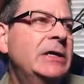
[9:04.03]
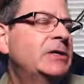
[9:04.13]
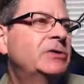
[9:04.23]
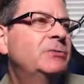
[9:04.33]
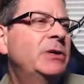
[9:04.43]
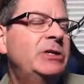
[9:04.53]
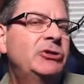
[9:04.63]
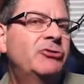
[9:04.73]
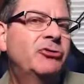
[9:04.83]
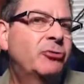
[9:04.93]
doesn't mean you
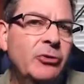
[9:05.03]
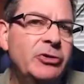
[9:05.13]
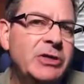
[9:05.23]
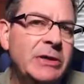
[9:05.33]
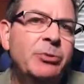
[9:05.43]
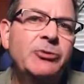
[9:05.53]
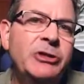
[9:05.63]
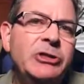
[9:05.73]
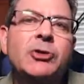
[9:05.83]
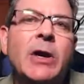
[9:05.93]
just throw the same
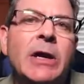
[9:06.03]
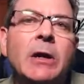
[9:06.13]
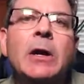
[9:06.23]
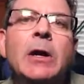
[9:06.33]
procedure at it.